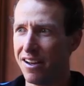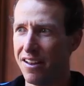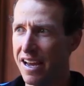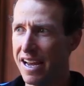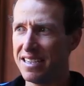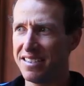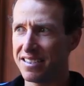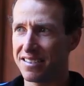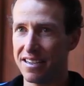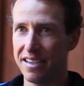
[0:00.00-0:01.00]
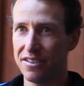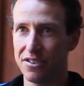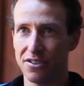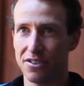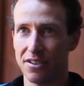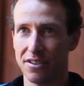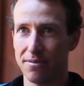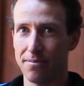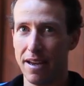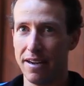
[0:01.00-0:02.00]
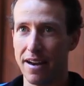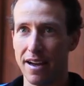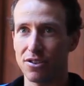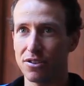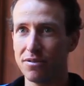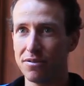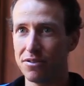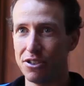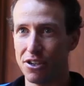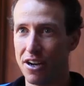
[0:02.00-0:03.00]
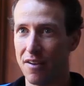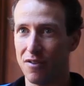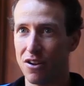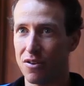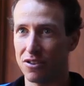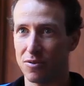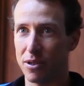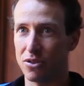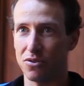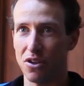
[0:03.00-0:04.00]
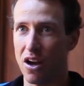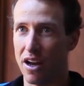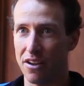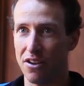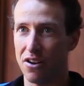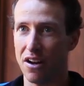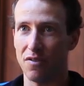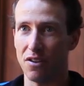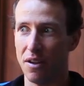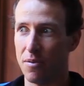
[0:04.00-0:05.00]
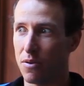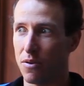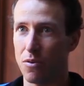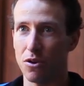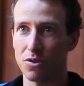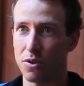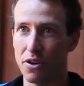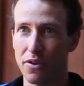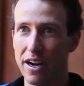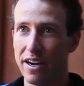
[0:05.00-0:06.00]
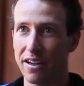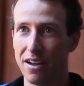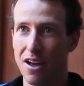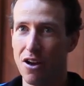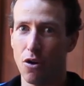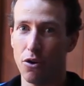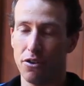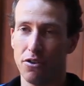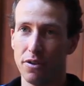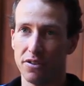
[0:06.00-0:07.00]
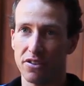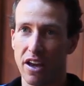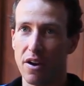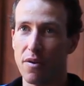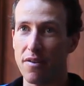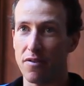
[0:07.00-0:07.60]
the easiest thing is just to eat natural. You don't have to go on a special diet, you don't have to limit or watch what you're eating. All you do is stay away